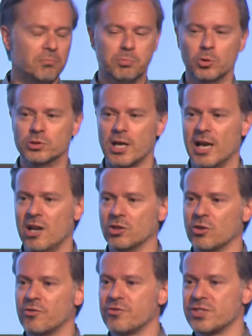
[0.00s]
put a
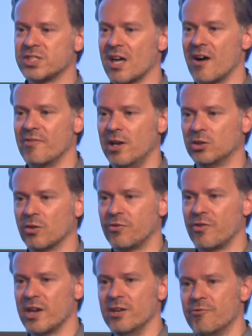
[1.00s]
lot of stuff, a lot
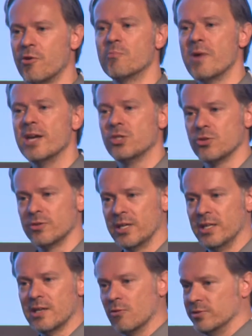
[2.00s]
of information
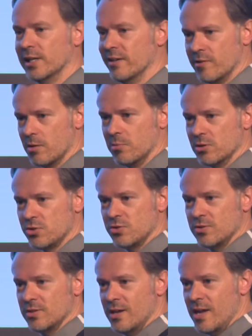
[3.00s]
in our deliverables,
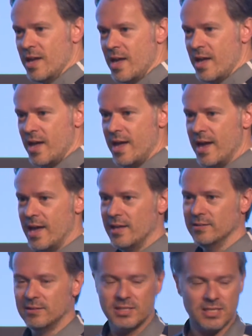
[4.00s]

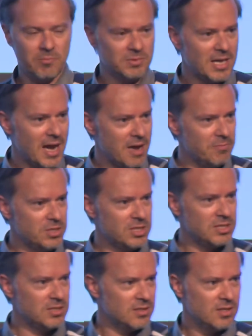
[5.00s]
and
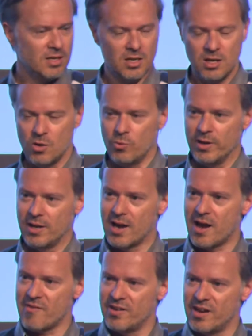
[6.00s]
sometimes we
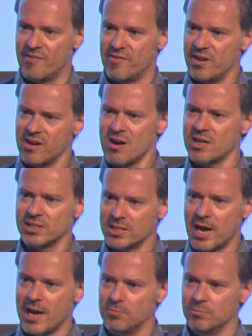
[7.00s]
have a very hard
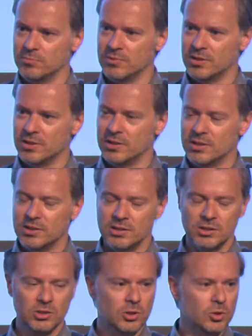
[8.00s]
time
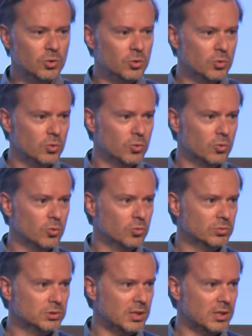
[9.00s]
to